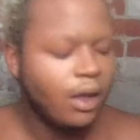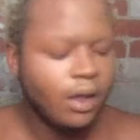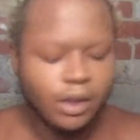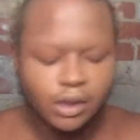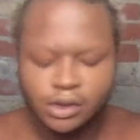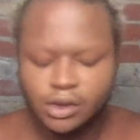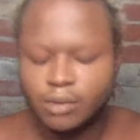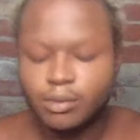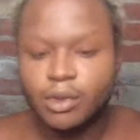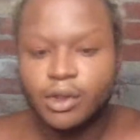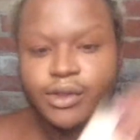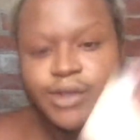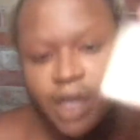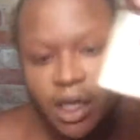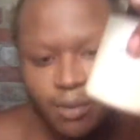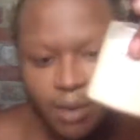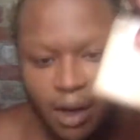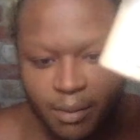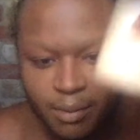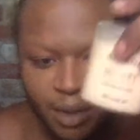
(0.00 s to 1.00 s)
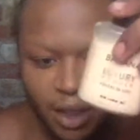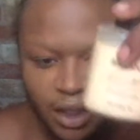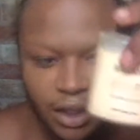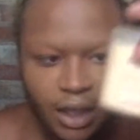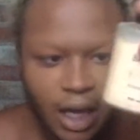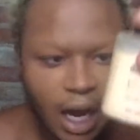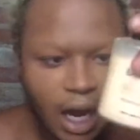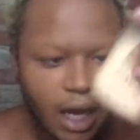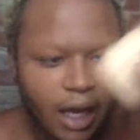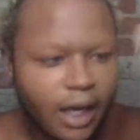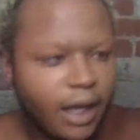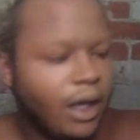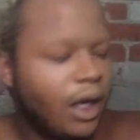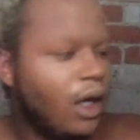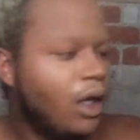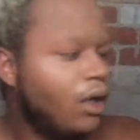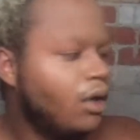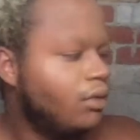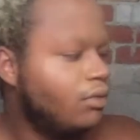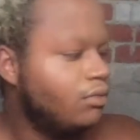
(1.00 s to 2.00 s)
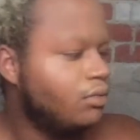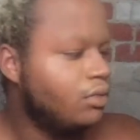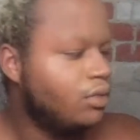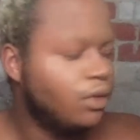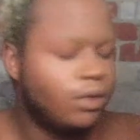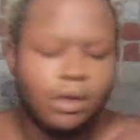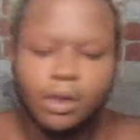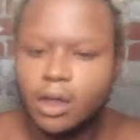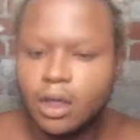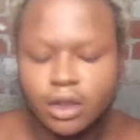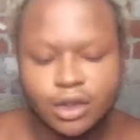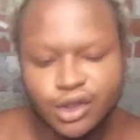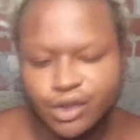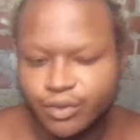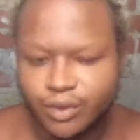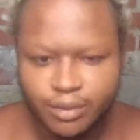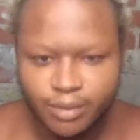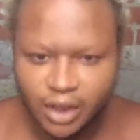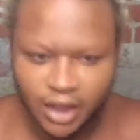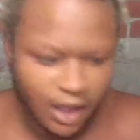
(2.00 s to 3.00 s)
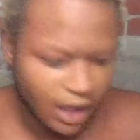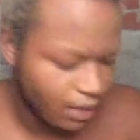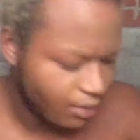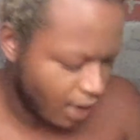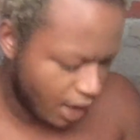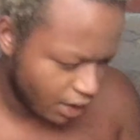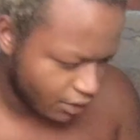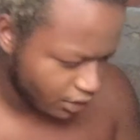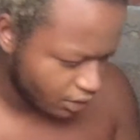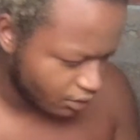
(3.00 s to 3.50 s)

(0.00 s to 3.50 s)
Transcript: So I'm gonna take my Ben Nye luxury banana powder,